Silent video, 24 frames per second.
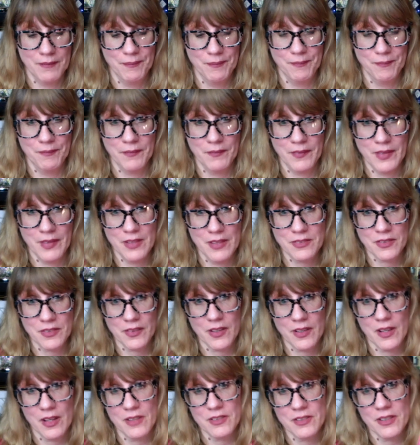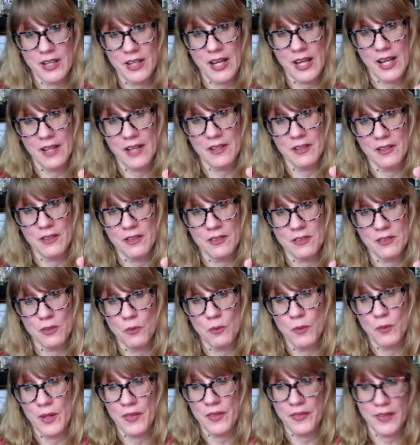these are the country candles
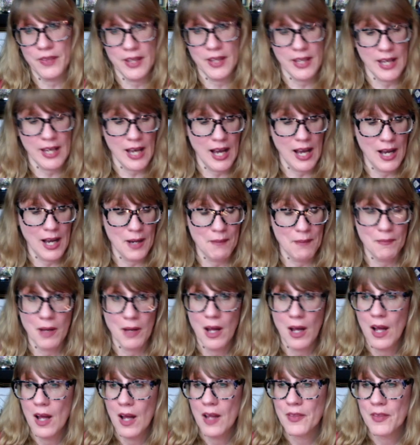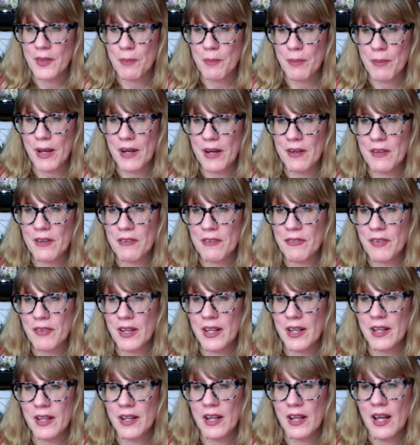with the um, the
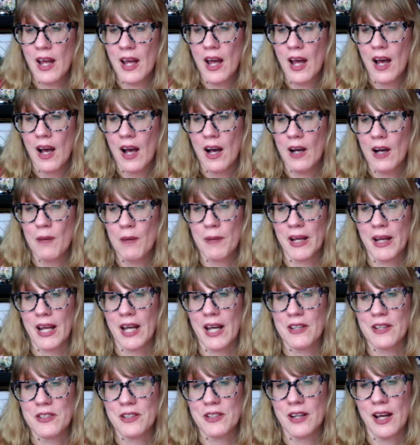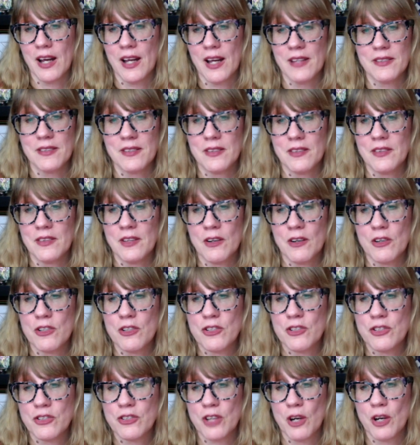paraffin. Oh my gosh, you guys! There are
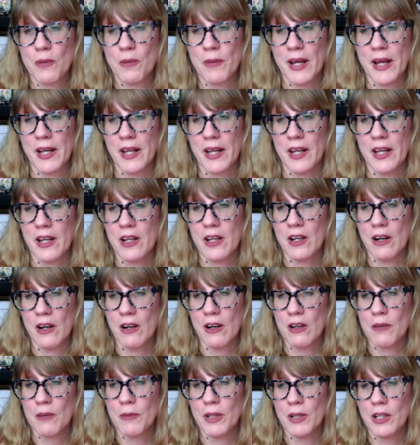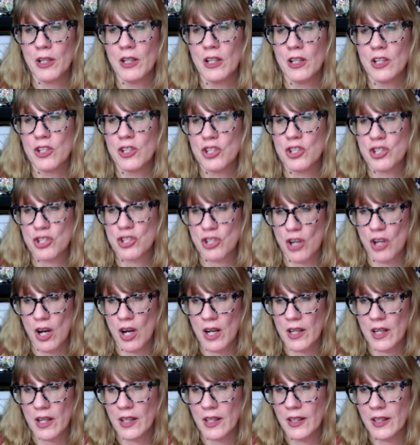so many: caramel,
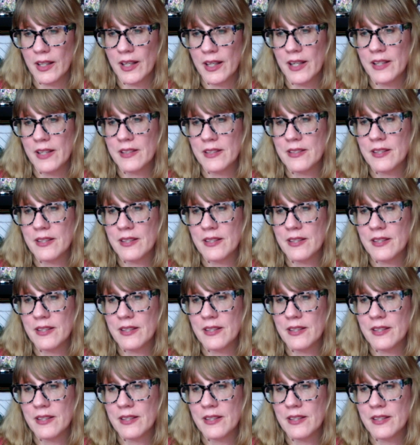chocolate,